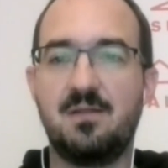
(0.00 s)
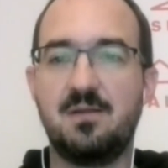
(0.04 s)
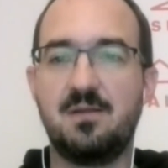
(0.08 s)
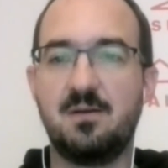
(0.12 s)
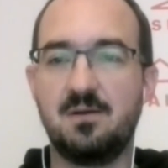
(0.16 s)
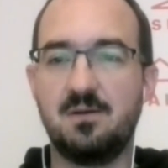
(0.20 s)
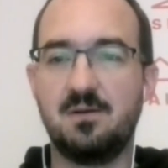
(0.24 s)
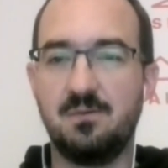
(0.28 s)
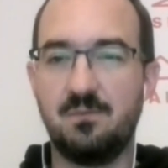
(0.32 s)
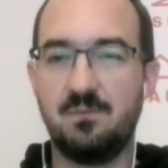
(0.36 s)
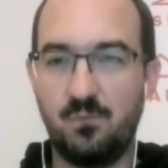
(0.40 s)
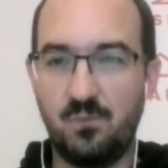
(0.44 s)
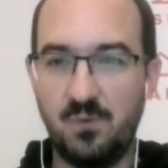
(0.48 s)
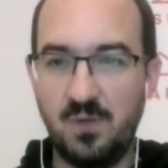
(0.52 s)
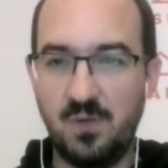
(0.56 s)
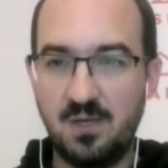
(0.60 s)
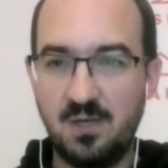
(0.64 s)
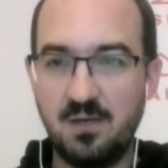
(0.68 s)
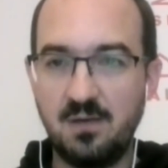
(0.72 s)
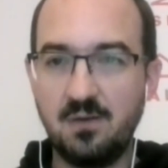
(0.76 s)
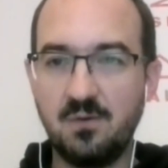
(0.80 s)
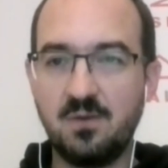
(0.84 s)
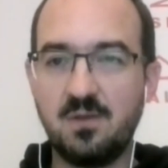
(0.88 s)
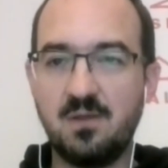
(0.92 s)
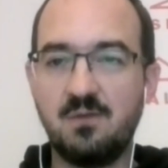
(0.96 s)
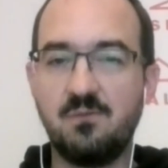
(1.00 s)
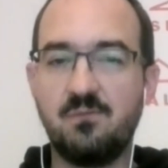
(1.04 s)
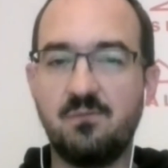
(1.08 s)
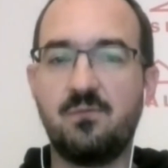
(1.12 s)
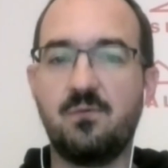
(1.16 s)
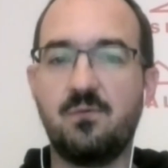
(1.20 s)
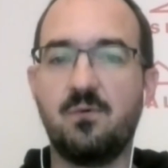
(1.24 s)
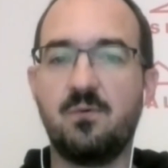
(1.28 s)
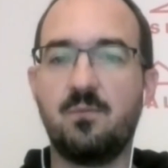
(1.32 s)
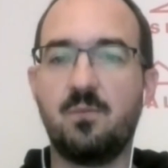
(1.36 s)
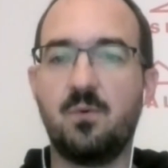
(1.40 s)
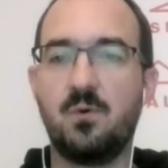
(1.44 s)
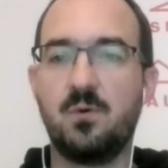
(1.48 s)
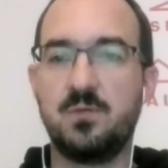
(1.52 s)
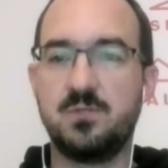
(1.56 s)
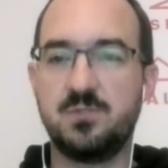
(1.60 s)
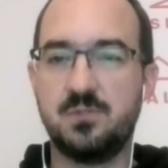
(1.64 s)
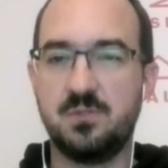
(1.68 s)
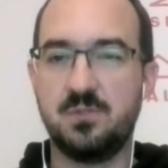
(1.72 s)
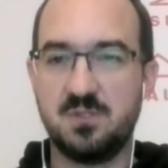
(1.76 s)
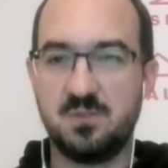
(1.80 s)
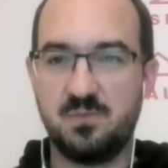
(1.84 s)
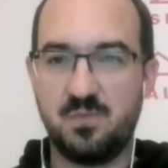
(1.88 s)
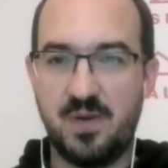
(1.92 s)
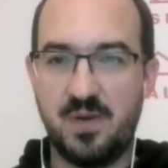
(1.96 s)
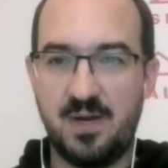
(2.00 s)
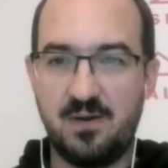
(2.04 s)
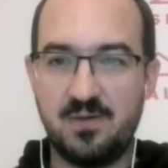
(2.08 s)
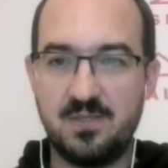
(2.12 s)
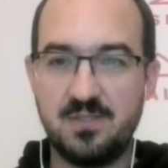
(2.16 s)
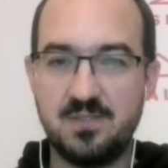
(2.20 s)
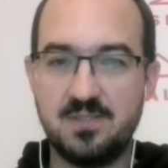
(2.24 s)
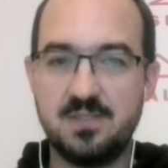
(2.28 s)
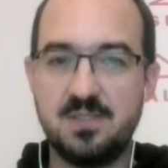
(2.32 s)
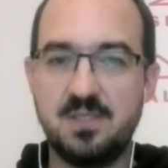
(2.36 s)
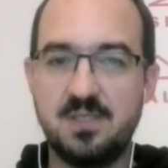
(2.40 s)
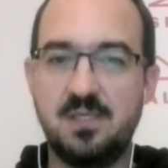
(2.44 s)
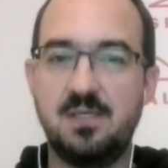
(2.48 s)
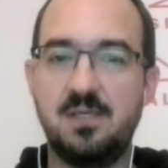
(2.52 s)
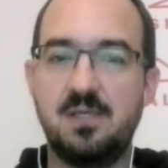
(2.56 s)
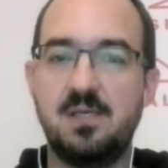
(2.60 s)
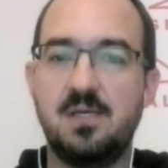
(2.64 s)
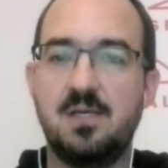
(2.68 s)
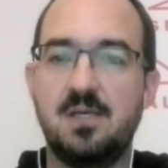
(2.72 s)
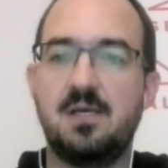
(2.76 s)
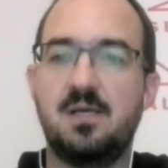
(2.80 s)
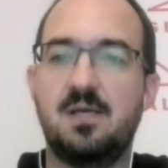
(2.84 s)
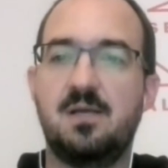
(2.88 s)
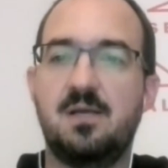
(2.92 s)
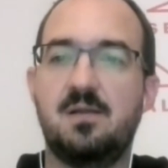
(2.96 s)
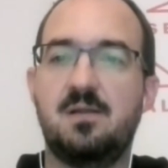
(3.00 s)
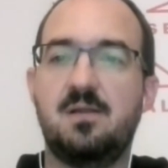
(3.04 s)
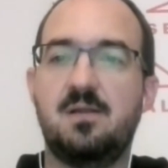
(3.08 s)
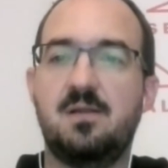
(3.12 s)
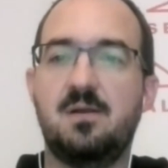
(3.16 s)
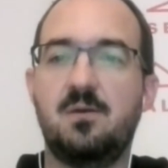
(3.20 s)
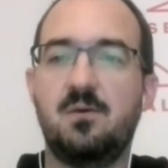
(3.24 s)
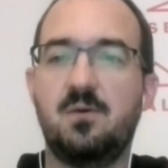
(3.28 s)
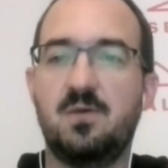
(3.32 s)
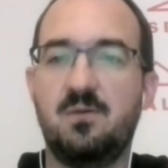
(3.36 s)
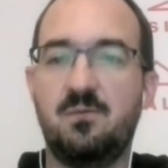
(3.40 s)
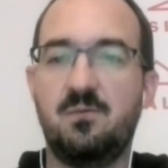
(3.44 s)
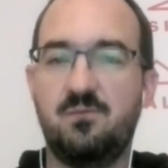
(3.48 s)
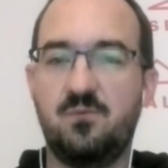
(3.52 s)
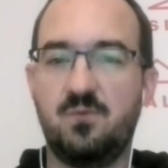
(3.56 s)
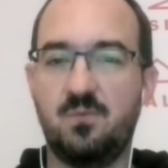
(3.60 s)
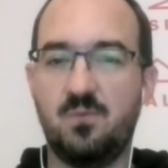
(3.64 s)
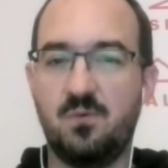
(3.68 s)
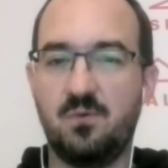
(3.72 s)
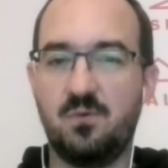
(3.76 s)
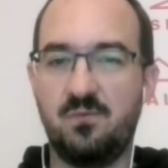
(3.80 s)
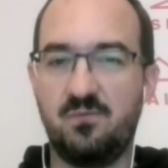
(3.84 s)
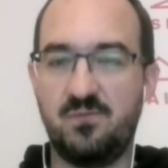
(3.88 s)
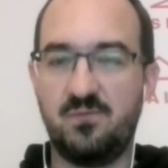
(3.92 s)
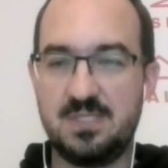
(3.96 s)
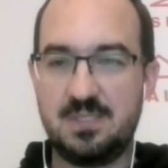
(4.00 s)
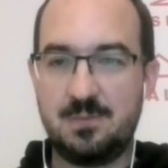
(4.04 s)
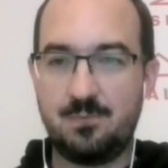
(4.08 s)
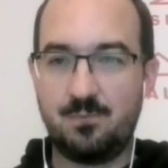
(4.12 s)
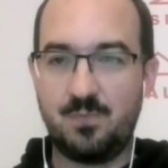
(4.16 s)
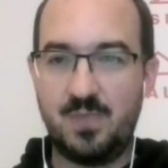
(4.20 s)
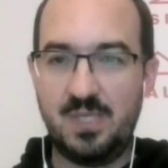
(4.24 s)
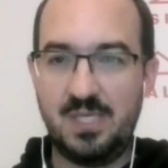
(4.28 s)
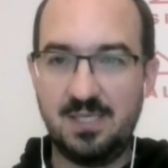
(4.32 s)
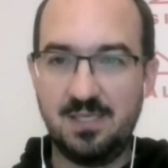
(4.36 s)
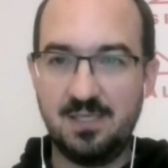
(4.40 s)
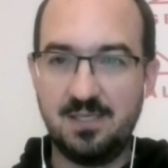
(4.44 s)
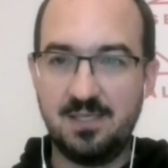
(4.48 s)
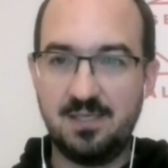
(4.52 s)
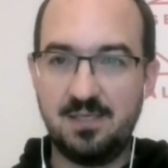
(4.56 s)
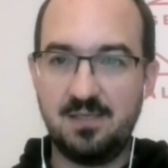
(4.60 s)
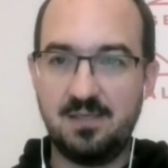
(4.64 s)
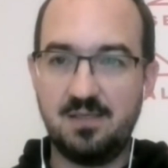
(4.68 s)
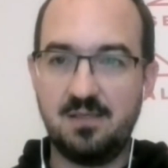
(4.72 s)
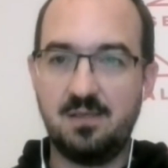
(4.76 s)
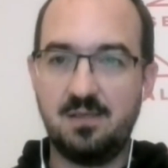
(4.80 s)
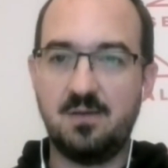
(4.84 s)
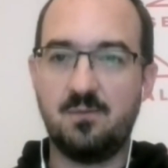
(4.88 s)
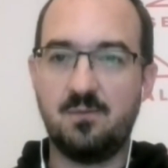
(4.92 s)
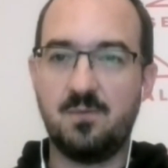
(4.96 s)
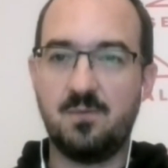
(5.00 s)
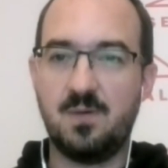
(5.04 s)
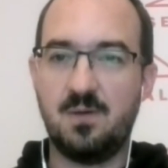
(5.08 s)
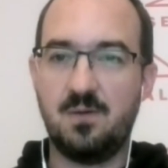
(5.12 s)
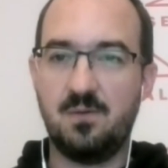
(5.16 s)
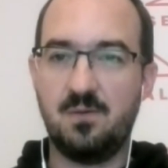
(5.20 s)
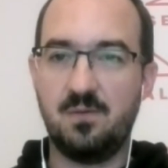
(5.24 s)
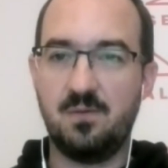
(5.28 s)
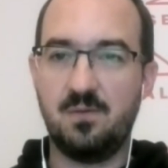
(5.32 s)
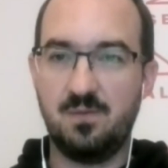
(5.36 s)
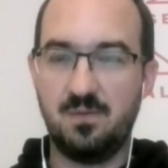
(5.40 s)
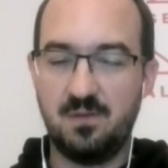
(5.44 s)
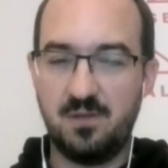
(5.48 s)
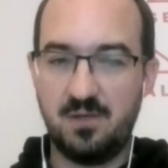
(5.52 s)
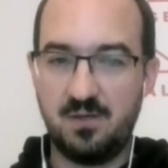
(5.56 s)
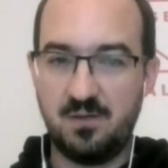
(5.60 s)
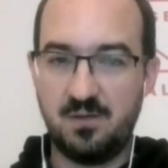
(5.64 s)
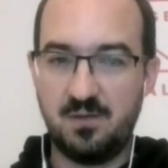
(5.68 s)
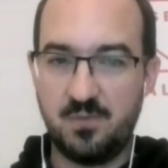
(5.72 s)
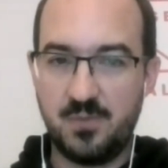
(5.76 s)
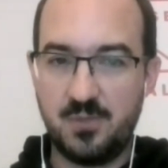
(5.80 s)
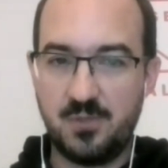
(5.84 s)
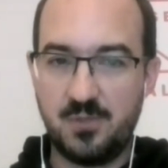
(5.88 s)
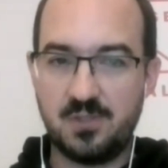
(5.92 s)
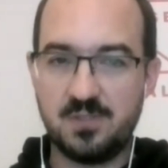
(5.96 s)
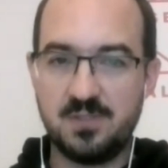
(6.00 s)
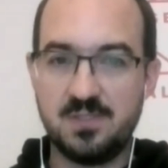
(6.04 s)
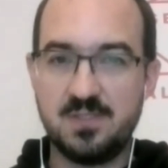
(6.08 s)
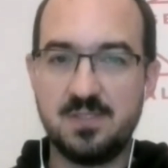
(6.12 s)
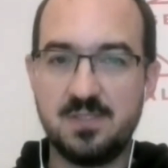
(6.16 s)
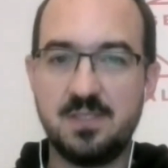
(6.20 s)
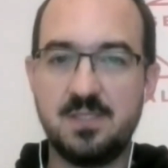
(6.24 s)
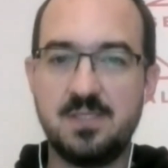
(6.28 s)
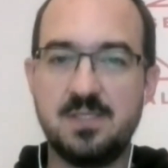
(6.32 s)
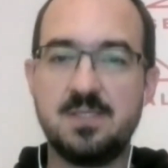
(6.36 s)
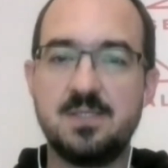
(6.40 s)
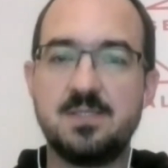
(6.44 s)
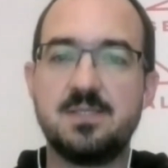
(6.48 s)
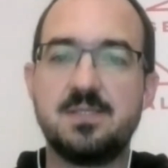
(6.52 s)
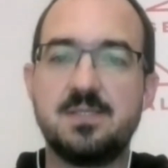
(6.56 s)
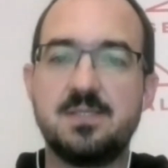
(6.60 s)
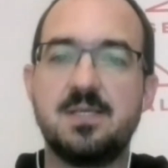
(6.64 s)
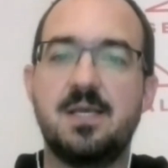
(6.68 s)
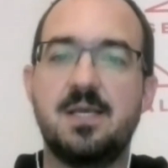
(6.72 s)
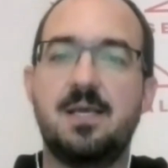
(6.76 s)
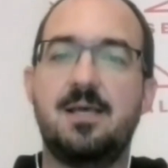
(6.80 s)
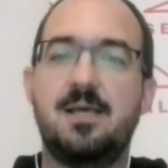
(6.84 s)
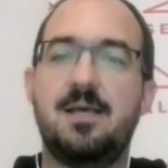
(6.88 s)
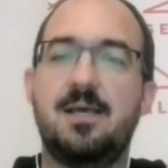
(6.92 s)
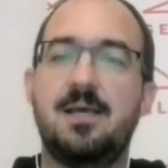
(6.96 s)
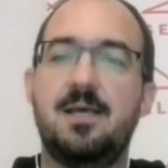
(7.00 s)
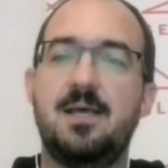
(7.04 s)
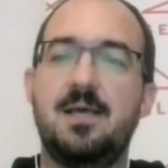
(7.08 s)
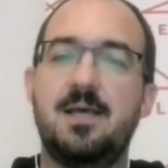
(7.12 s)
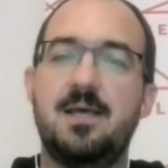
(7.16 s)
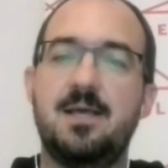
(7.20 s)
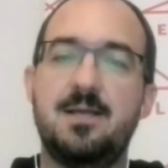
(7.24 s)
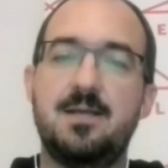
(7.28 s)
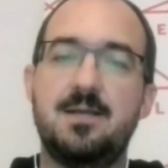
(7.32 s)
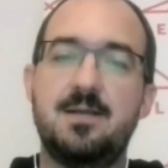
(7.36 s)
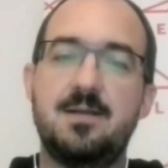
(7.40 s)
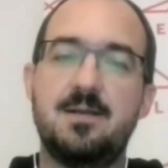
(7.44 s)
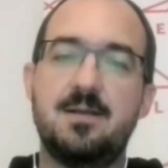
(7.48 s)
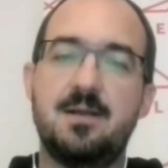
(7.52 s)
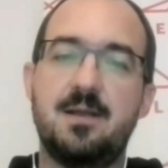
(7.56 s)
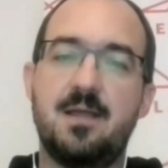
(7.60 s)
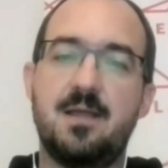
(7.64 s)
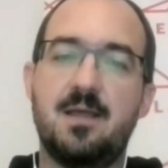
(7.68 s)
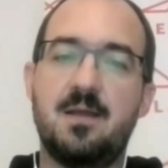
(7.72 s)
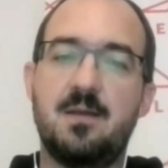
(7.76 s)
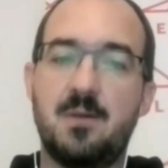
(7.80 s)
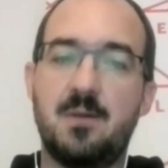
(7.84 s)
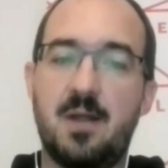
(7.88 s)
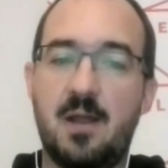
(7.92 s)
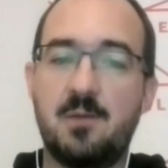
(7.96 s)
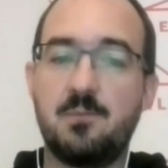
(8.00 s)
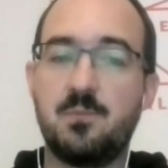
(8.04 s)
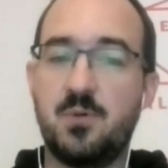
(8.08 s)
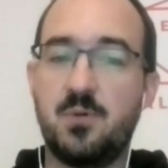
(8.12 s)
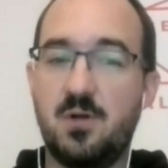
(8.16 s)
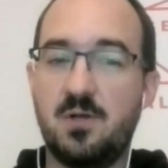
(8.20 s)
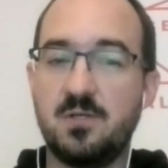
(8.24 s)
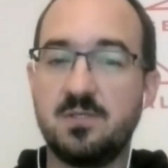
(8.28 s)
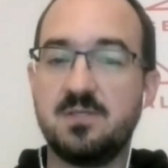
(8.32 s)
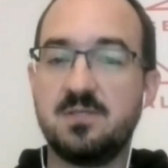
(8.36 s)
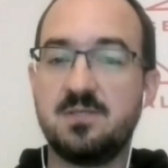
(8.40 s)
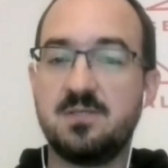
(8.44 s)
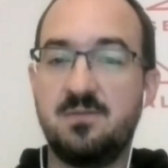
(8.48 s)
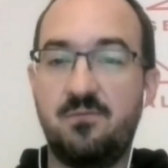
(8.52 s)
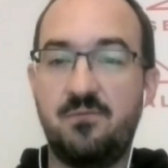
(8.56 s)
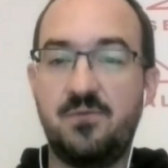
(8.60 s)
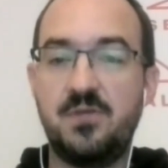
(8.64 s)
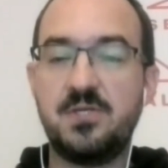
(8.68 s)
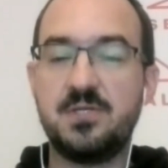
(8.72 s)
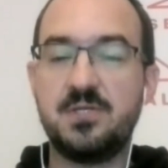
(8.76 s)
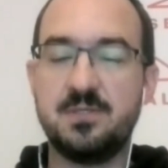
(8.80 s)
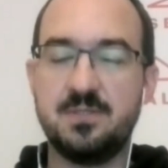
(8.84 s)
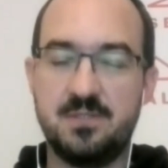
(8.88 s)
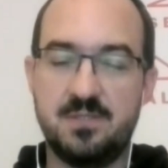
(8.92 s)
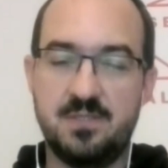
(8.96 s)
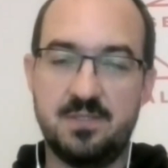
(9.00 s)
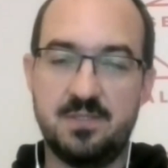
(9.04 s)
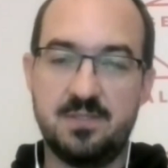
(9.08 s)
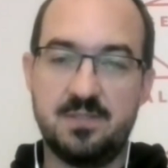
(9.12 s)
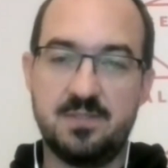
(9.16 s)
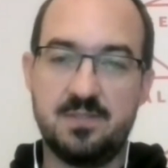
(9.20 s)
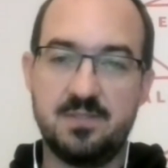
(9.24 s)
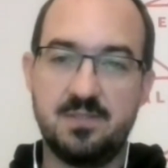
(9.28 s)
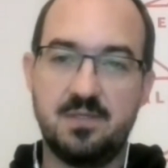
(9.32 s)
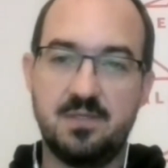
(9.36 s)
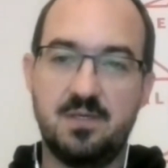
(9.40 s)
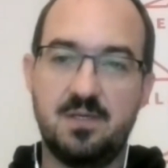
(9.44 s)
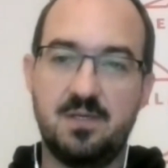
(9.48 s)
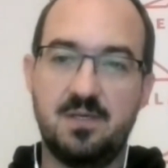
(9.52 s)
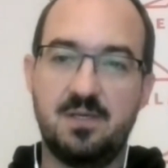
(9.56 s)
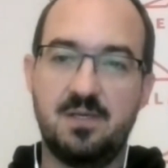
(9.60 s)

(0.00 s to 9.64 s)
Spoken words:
They're really looking for more transparency. They're looking for more visibility around their processes and process efficiencies.